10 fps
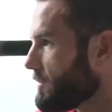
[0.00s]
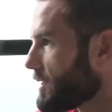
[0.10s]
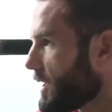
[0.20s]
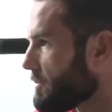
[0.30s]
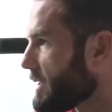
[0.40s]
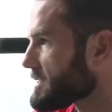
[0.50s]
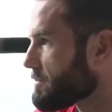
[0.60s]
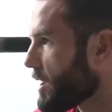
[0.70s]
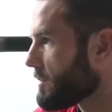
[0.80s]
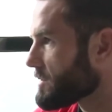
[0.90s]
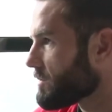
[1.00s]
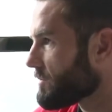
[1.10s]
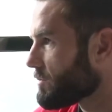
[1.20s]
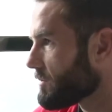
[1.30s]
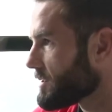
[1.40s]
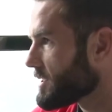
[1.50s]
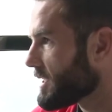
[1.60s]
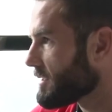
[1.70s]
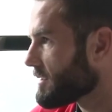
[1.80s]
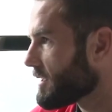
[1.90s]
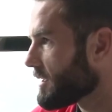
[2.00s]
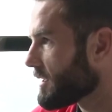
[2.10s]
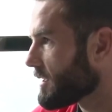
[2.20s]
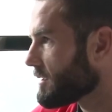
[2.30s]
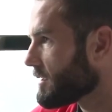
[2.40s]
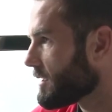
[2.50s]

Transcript: you know, the best moments we've probably shared together